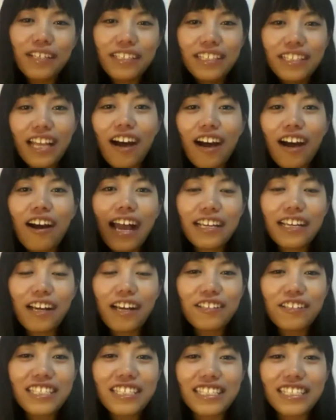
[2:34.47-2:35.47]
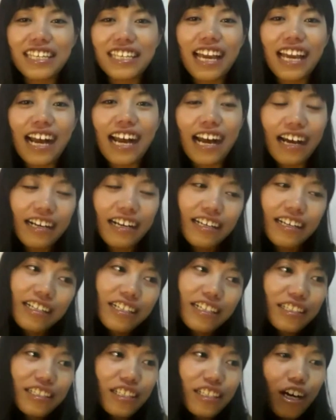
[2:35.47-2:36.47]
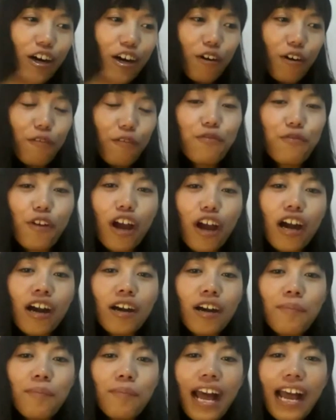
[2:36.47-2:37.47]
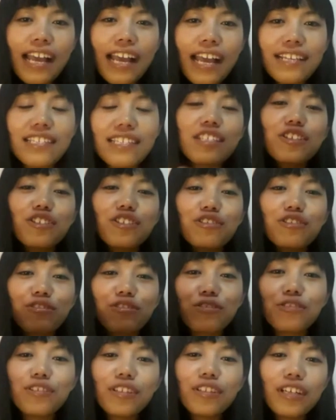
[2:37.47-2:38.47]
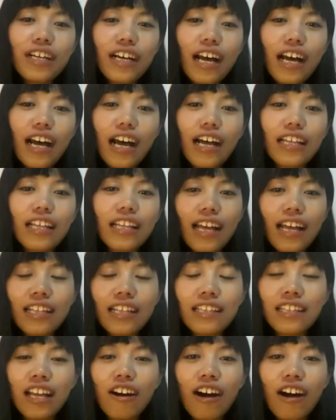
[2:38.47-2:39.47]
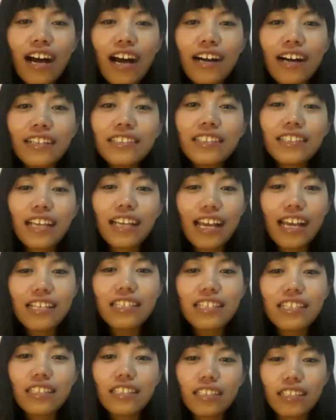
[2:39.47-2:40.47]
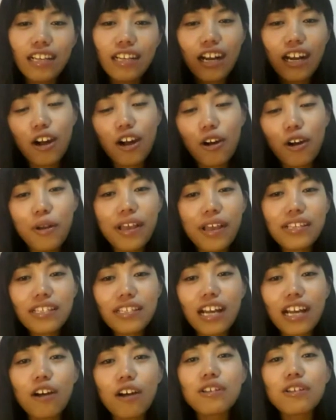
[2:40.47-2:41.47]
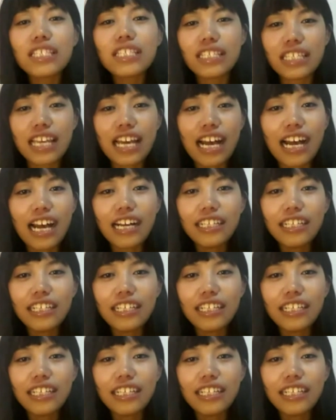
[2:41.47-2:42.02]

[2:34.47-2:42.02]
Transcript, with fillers: now I call Xia. So from high school and now on, I always call Xia.